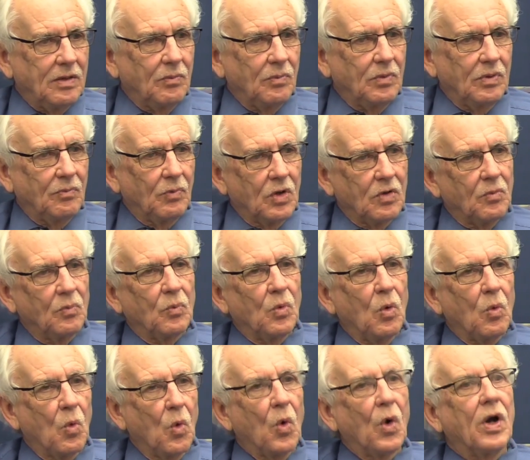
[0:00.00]
we're
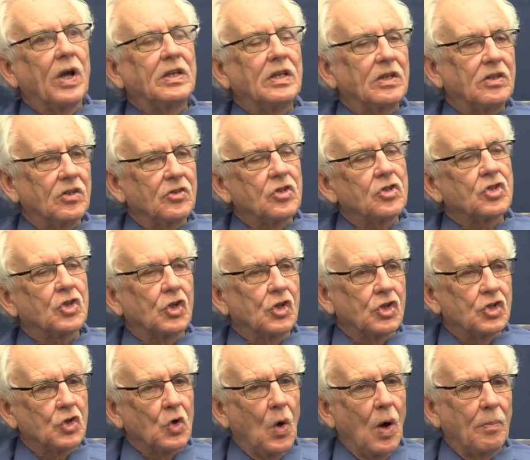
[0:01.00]
worried that they're just going to
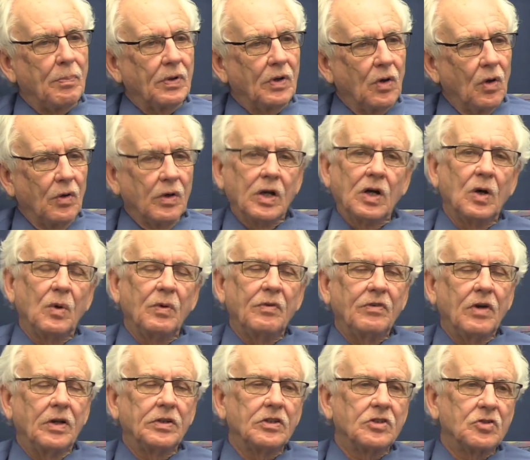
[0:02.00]
show up and go, we've
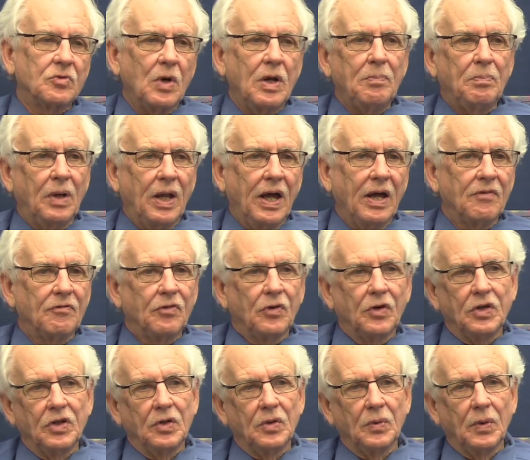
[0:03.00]
got this great plan for
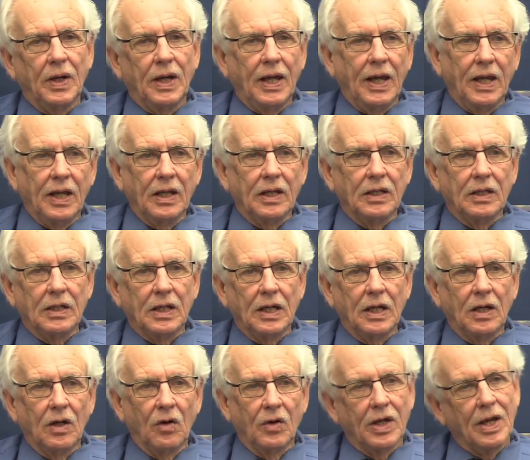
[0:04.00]
you, and
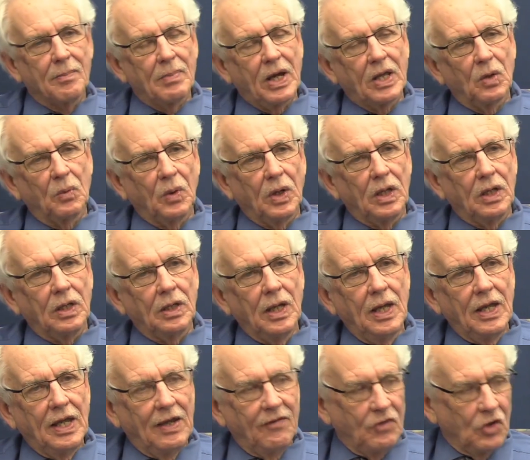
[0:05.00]
by the way,
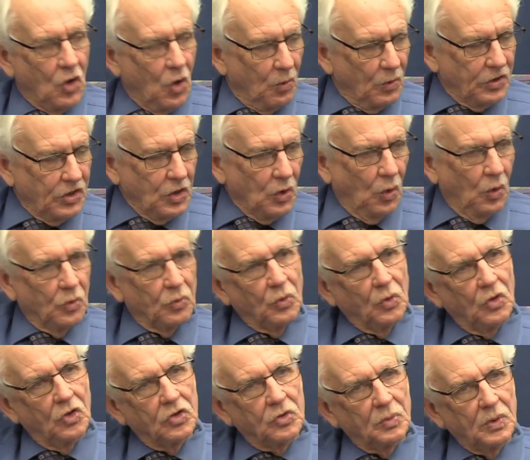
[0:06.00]
if you go with the old
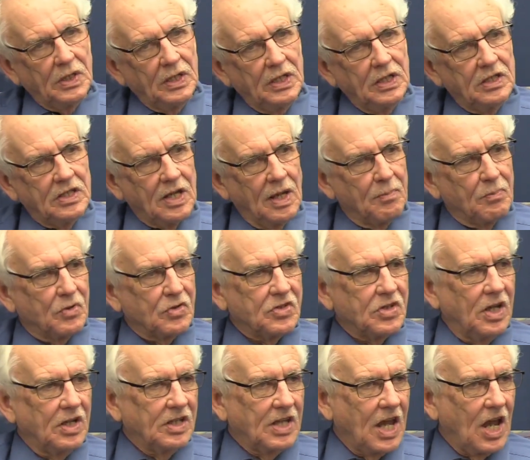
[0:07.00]
rules, we need
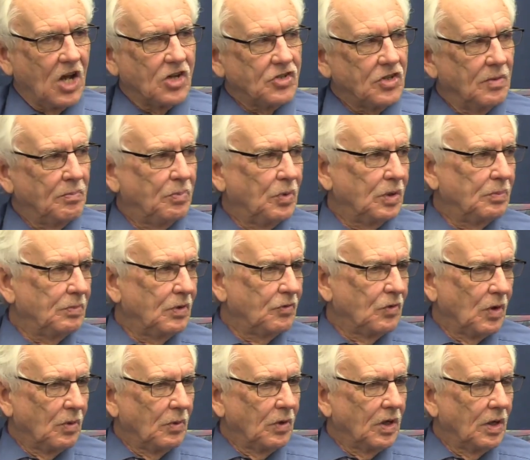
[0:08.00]
10% cash input
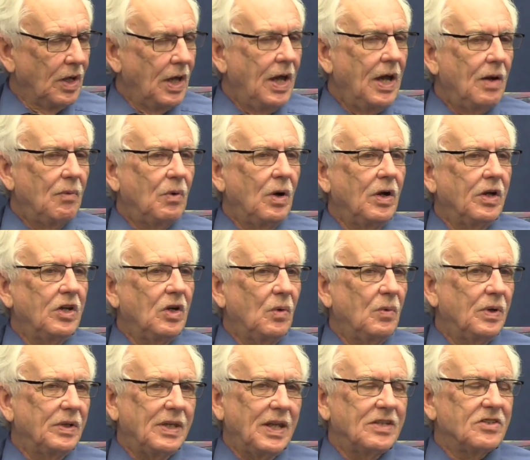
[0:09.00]
before we're going to. Well, you know
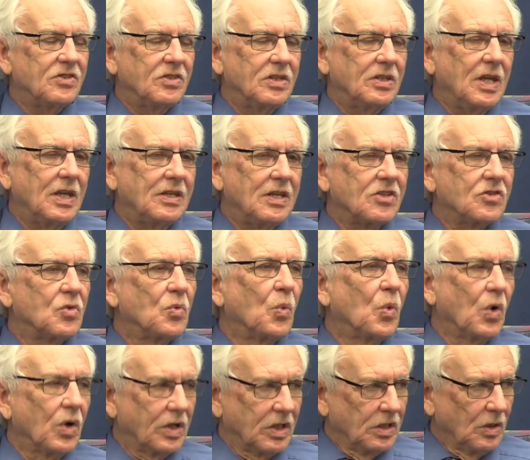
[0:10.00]
what? That doesn't
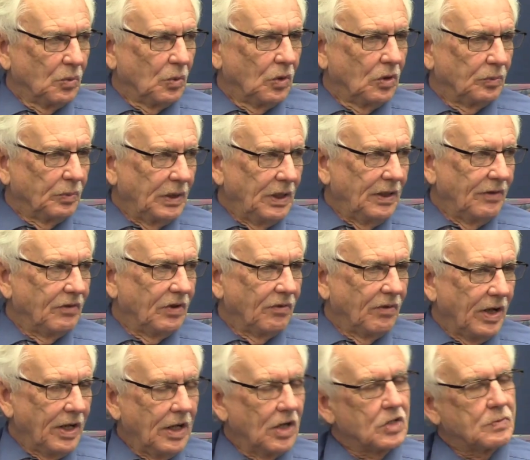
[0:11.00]
work in the world we live in
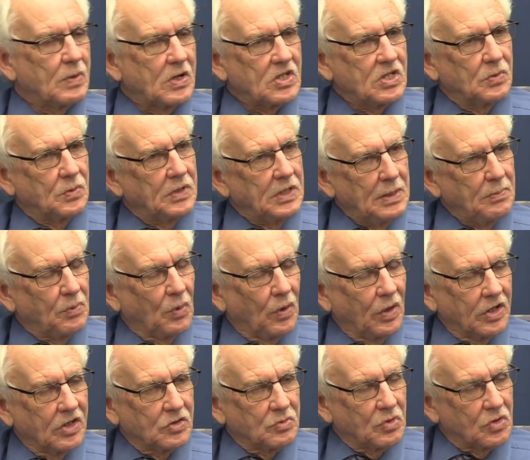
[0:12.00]
right now, especially with Neepawa,
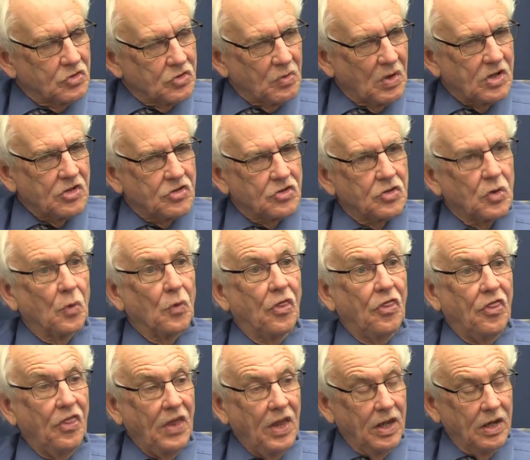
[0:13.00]
because we're stretched so
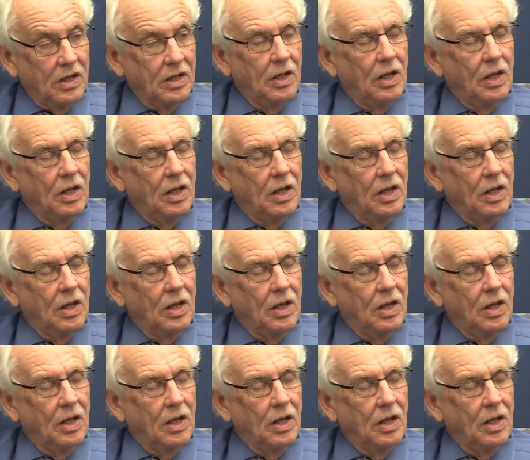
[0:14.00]
thin.